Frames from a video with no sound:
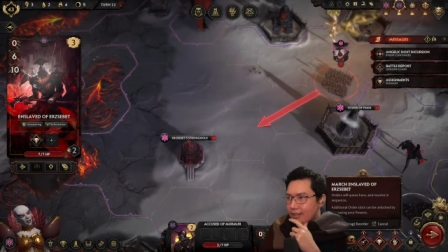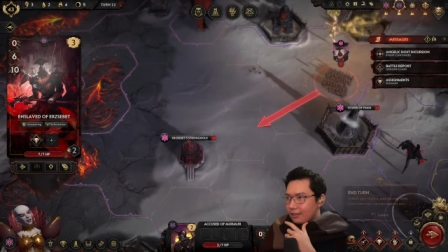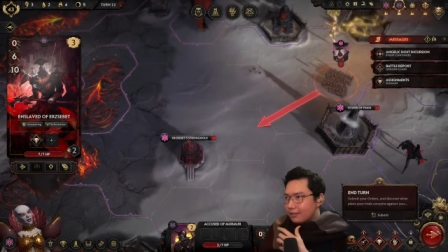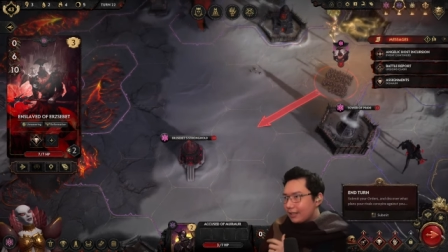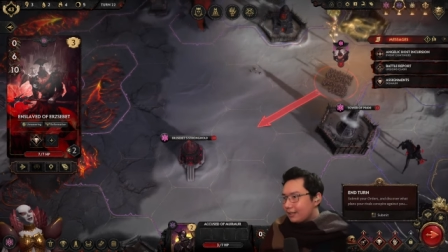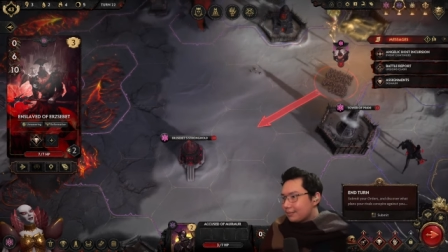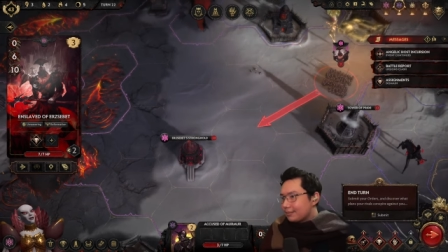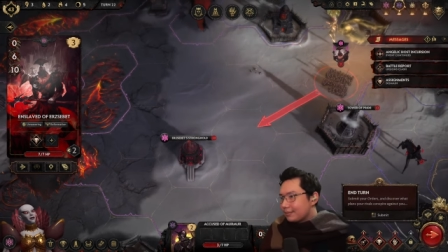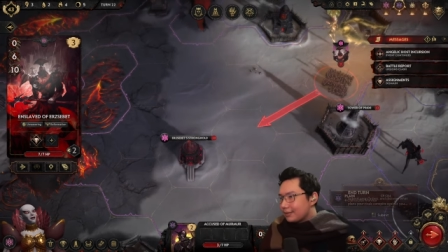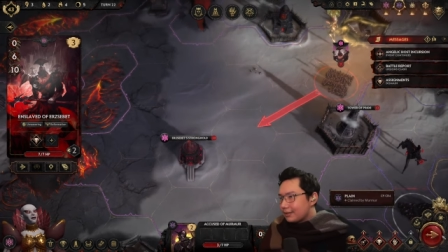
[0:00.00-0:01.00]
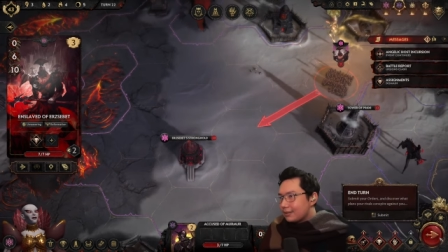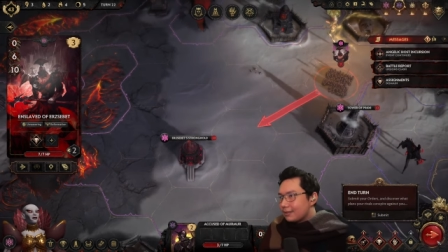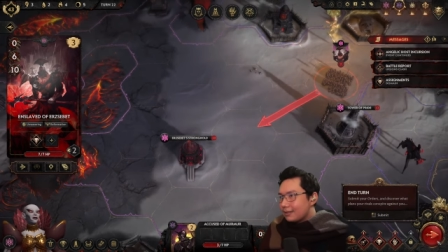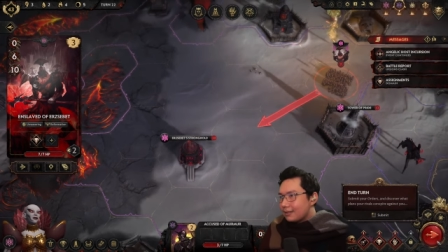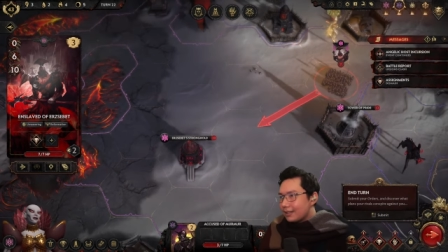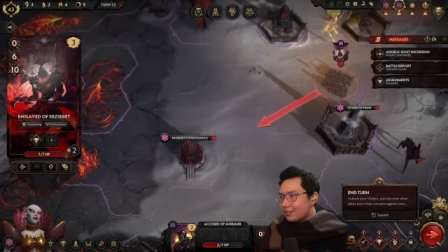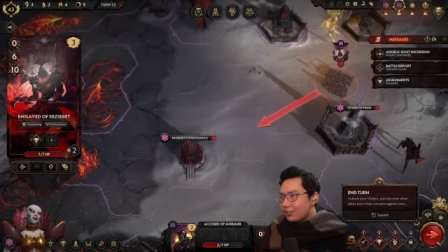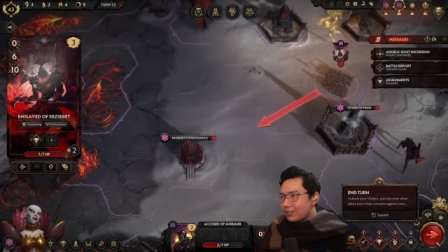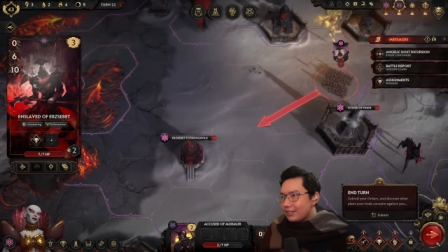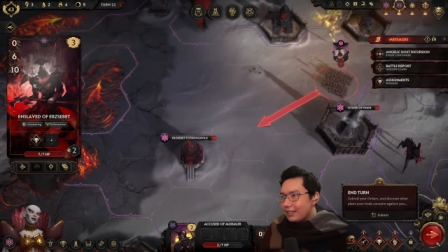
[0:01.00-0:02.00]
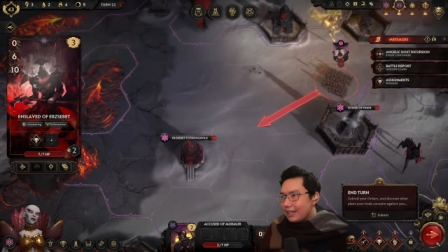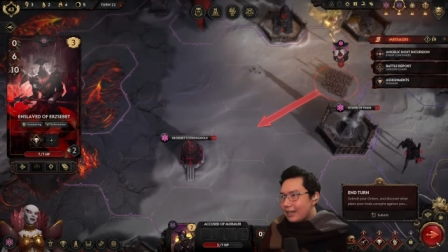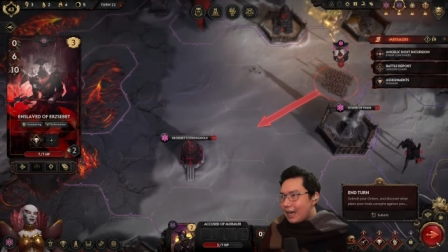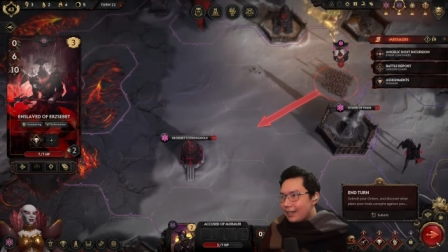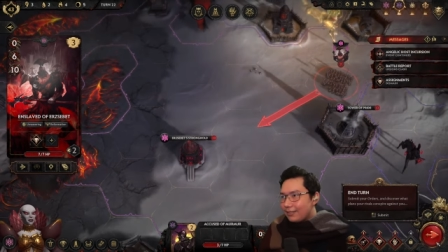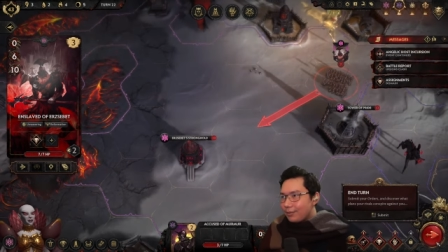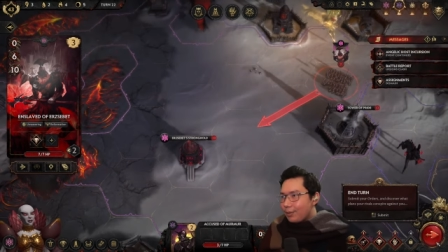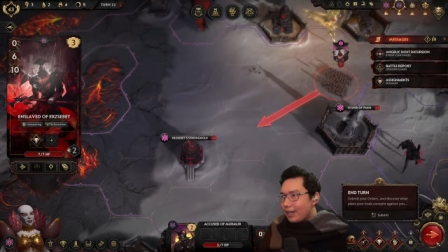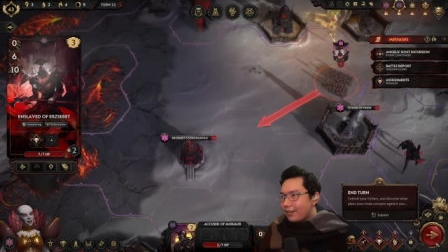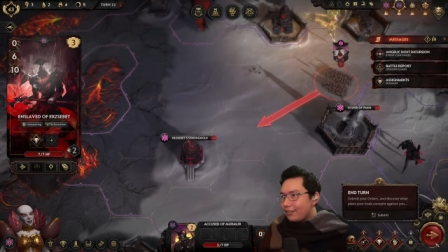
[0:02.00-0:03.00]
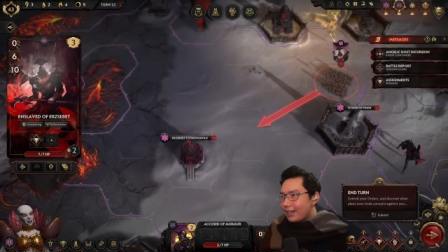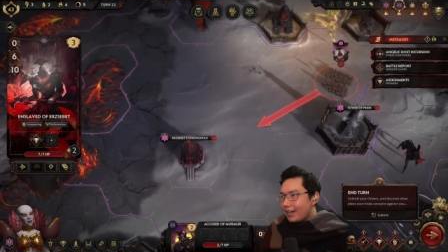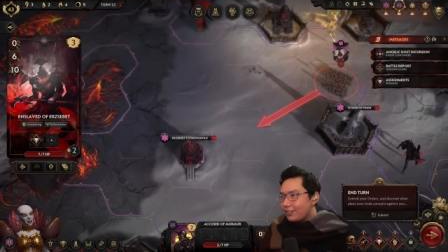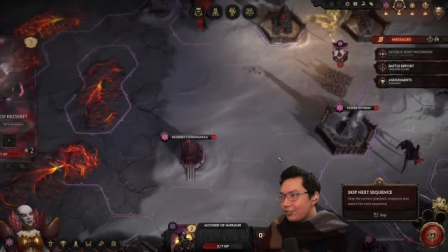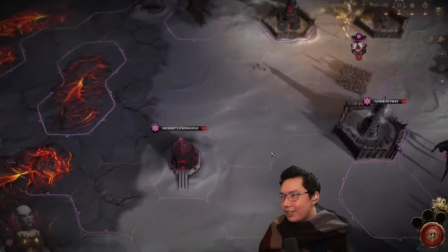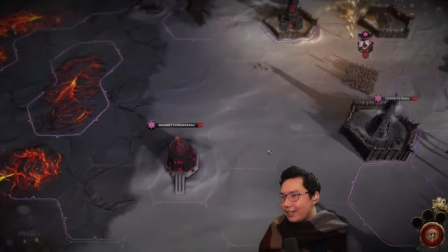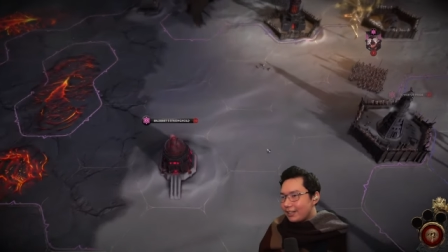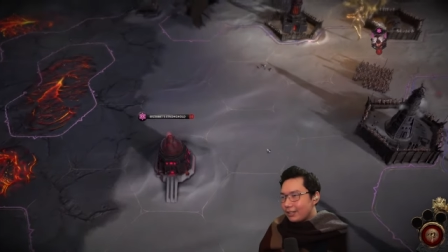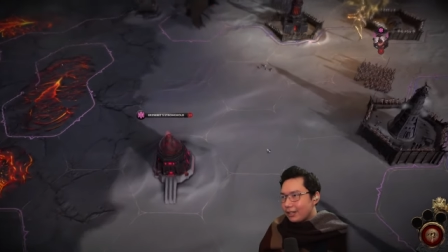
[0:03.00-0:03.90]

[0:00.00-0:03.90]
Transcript: Okay. Let's just get out of the way of the angelic